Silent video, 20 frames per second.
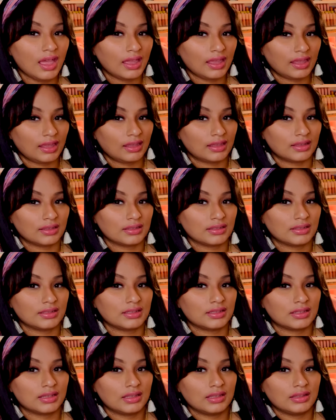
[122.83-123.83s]
and
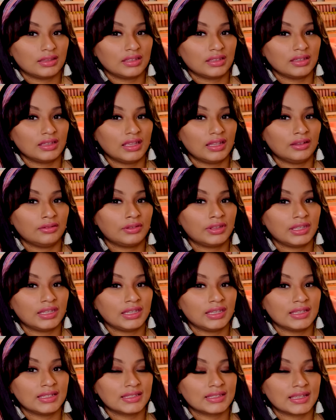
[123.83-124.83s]
the Hello Kitty
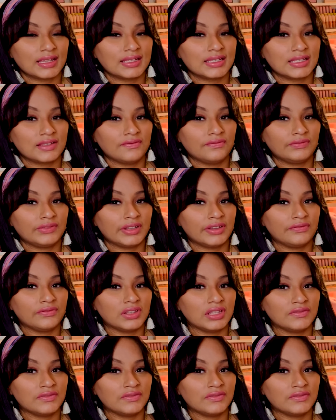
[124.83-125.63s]
is nice and fluffy,